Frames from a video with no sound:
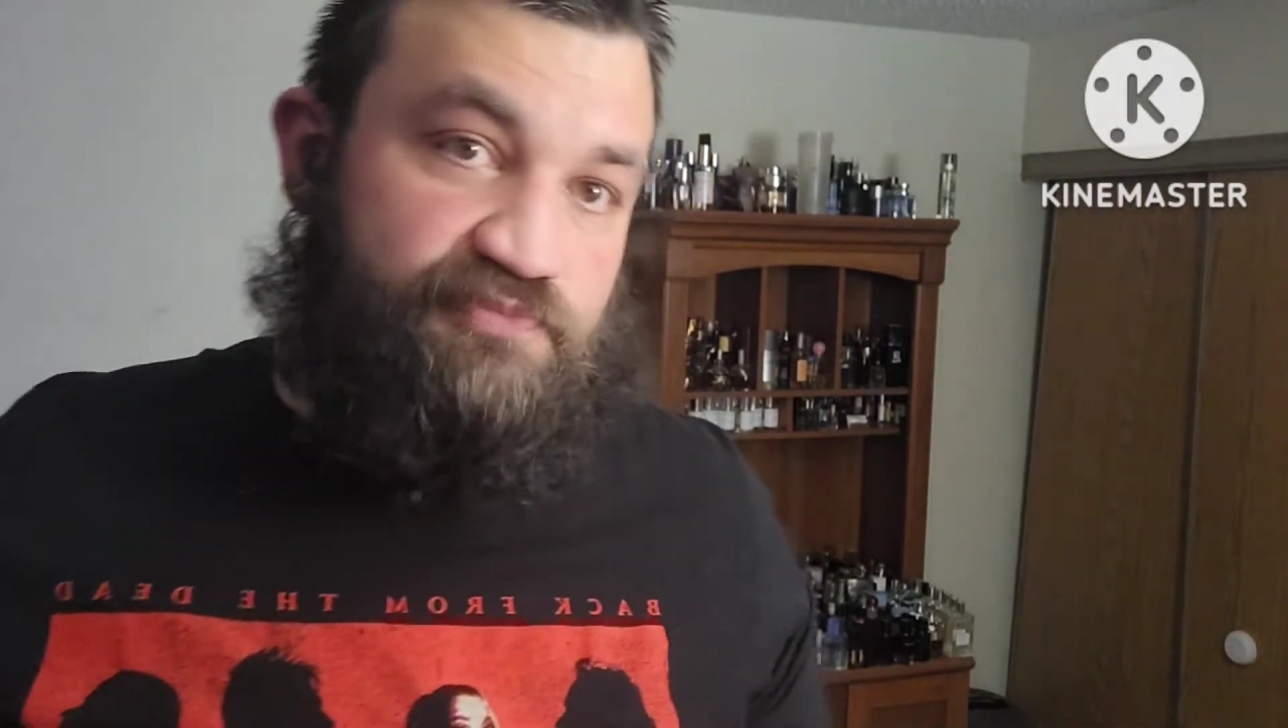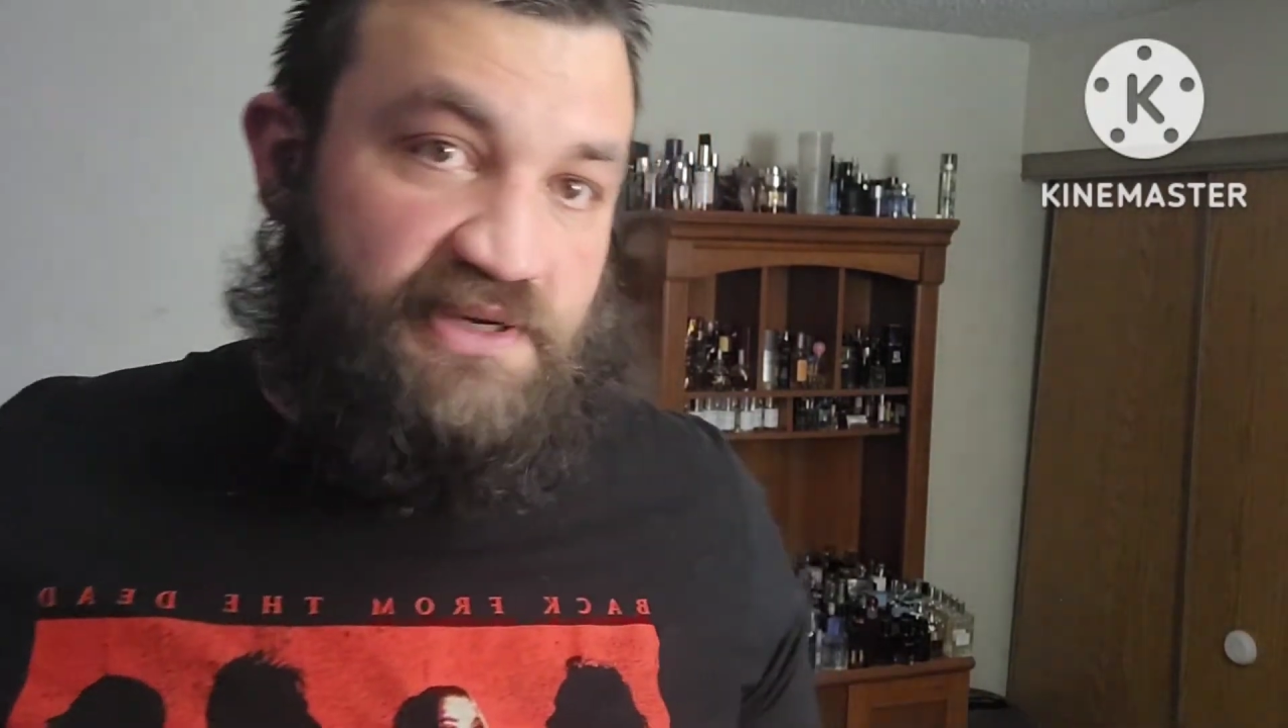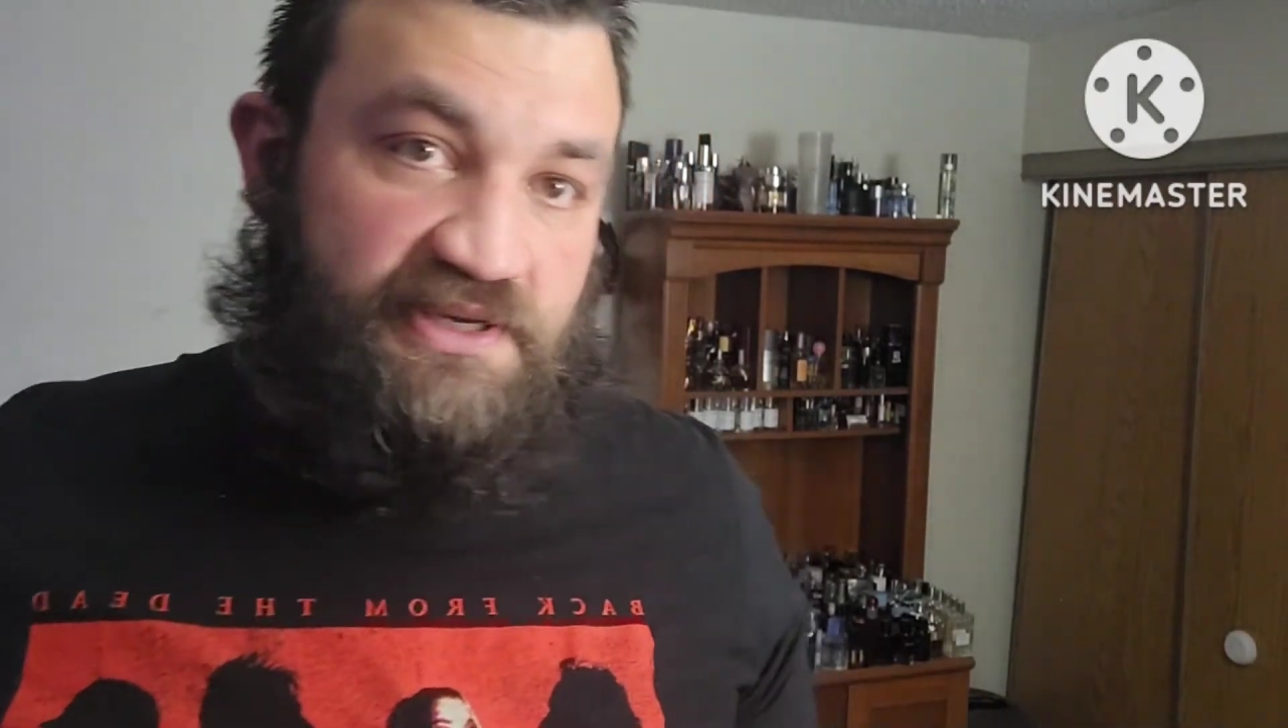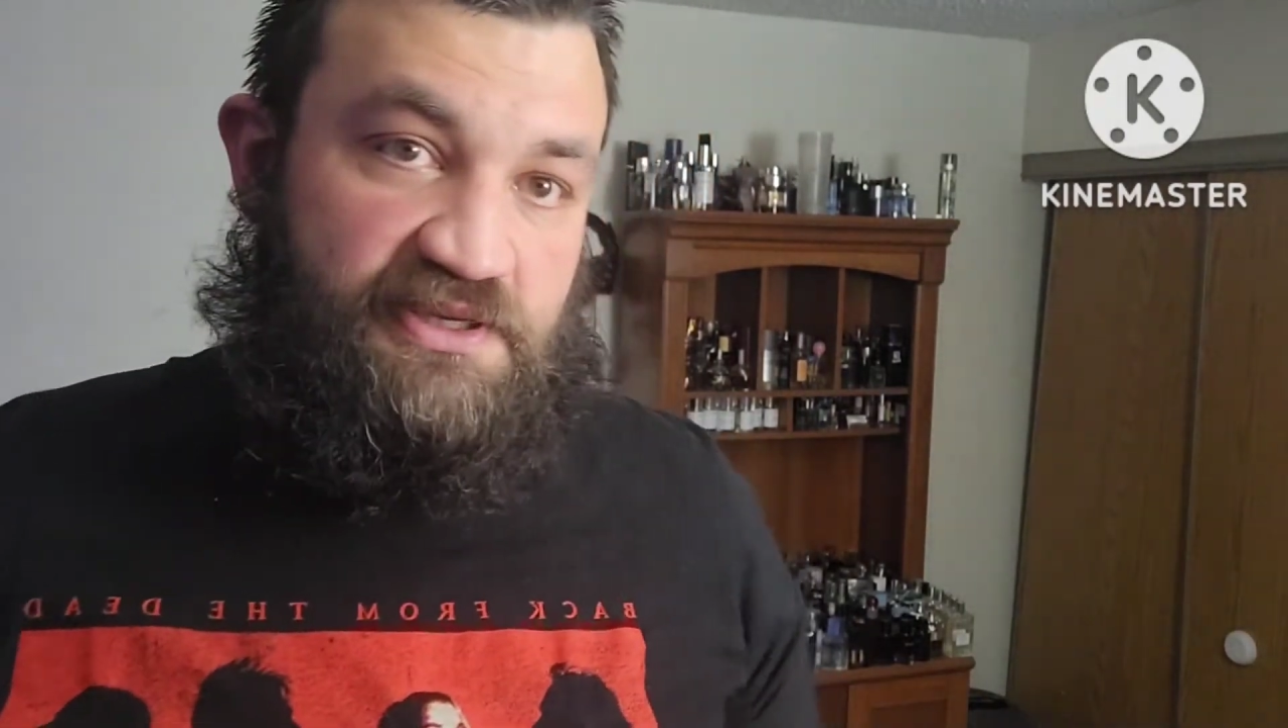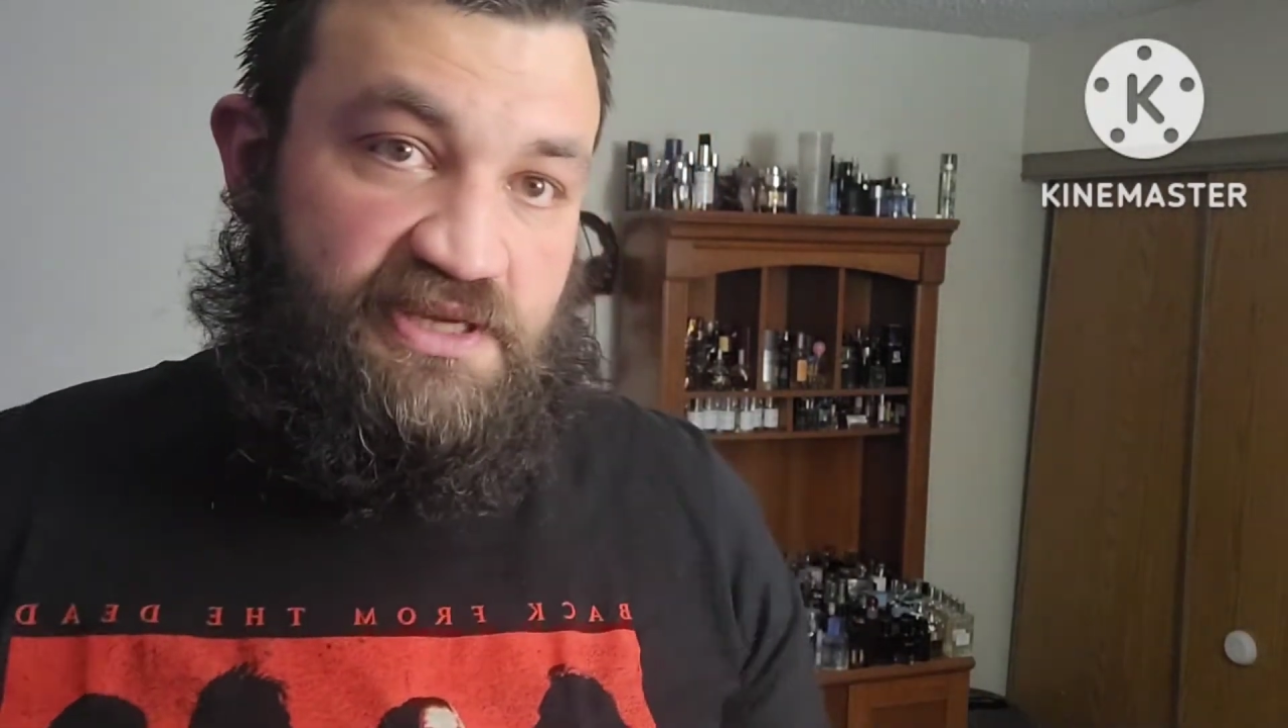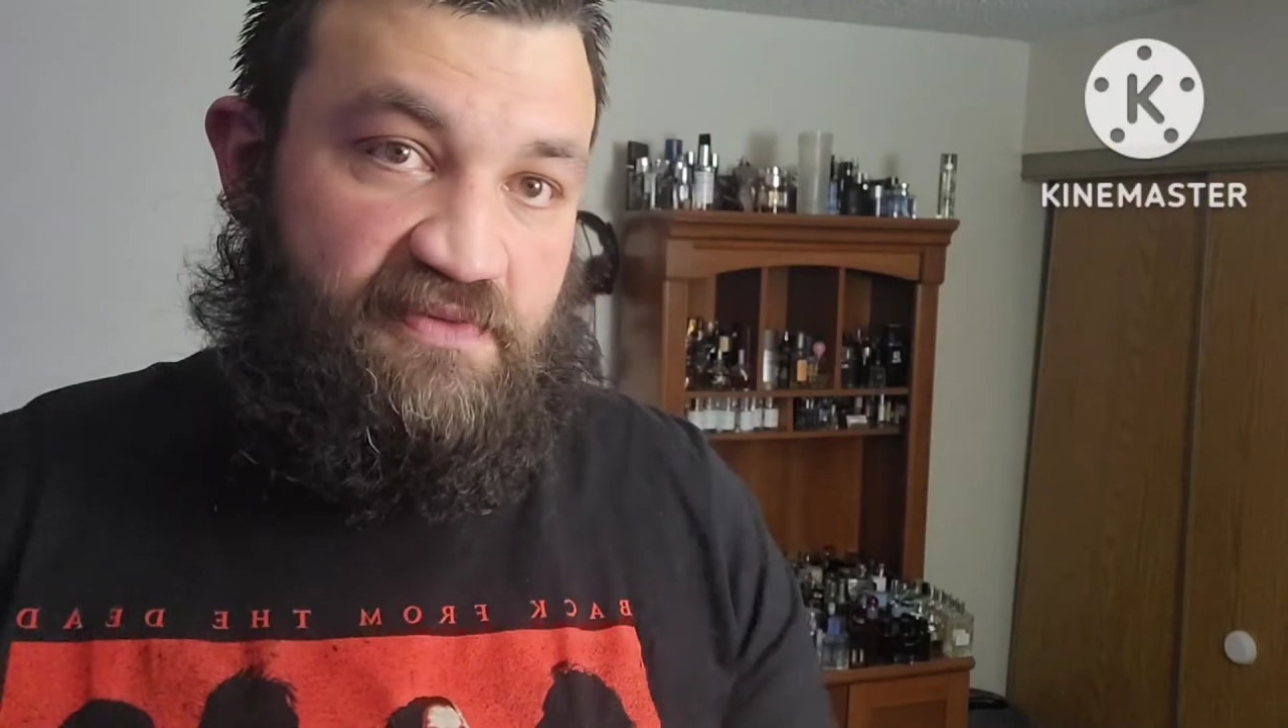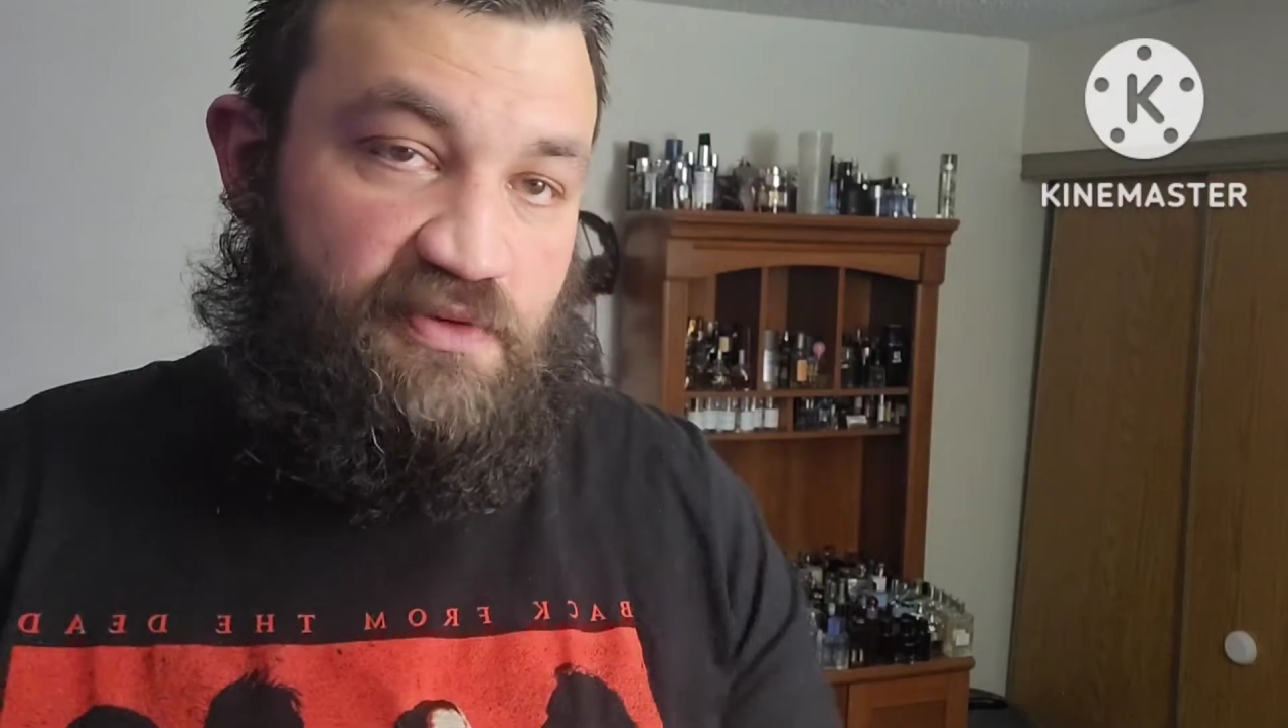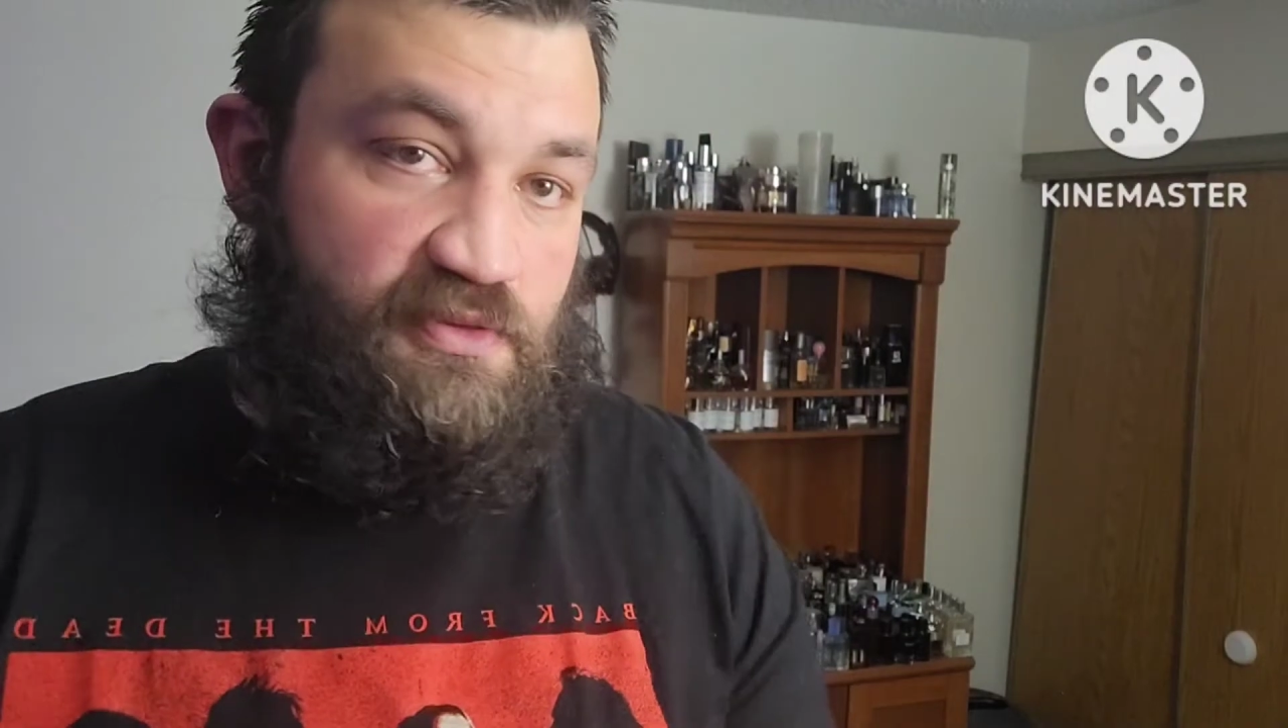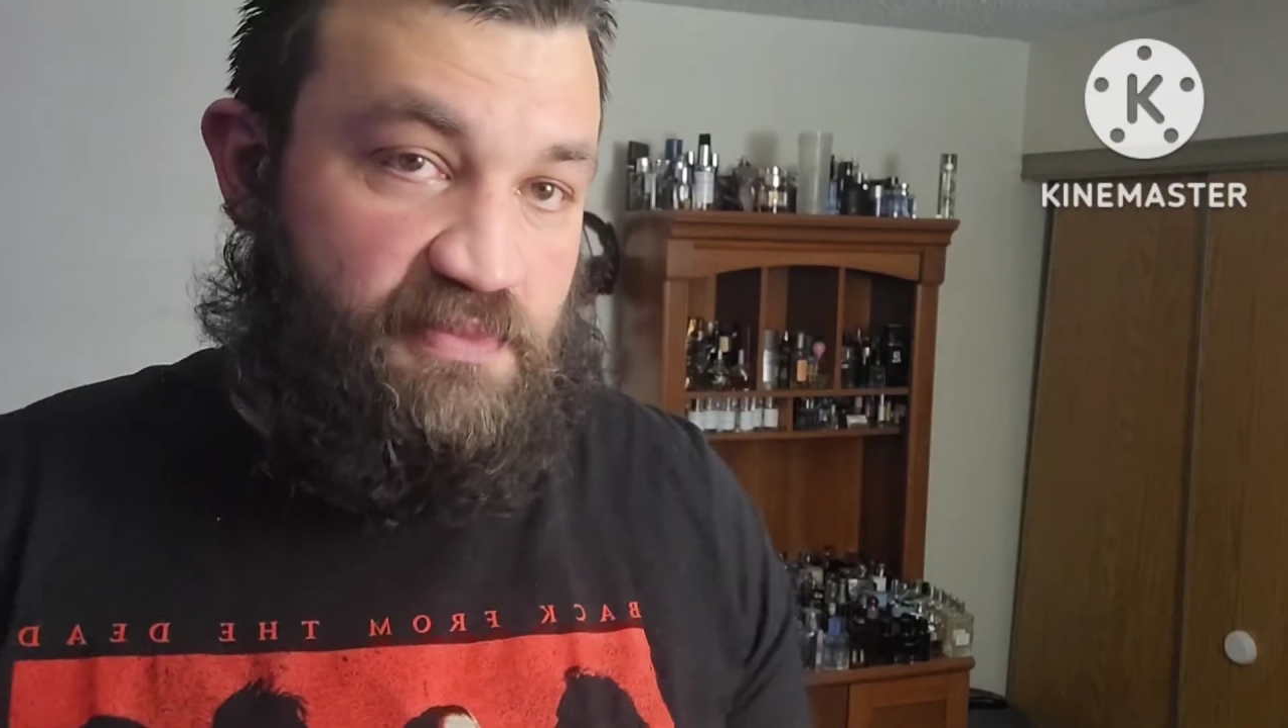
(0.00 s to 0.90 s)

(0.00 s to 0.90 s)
but you never,